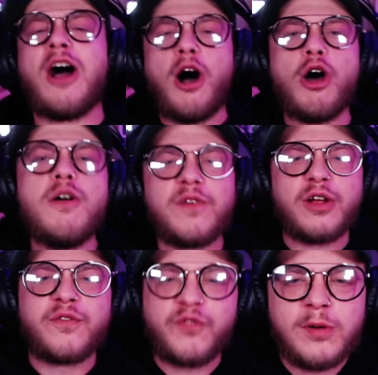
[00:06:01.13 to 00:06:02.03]

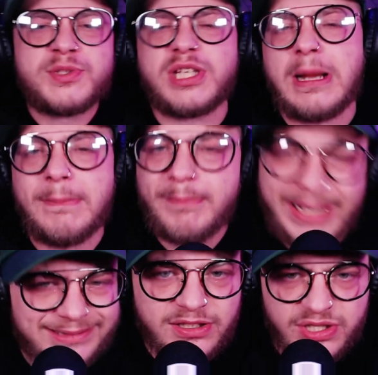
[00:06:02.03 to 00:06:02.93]
Overload Films did a
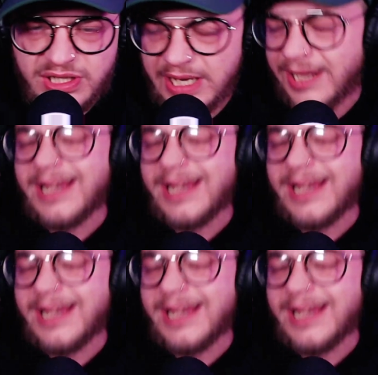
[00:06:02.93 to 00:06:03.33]
madness, yeah?